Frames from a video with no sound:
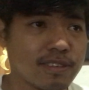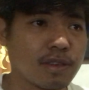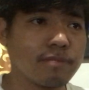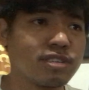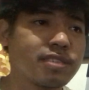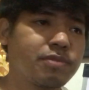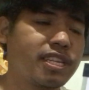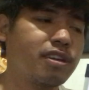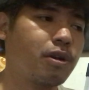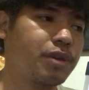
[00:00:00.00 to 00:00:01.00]
So I'm just
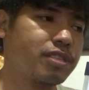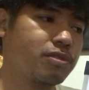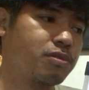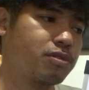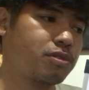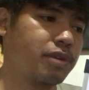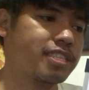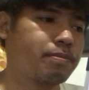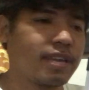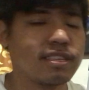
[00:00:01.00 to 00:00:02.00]
really going to
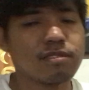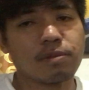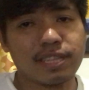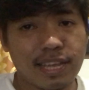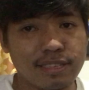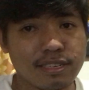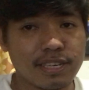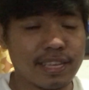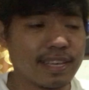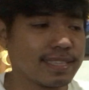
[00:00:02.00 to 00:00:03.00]
explain that one later
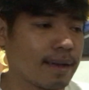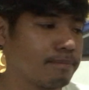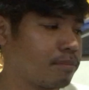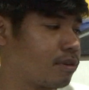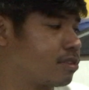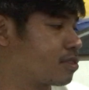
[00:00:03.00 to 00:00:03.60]
in the sample.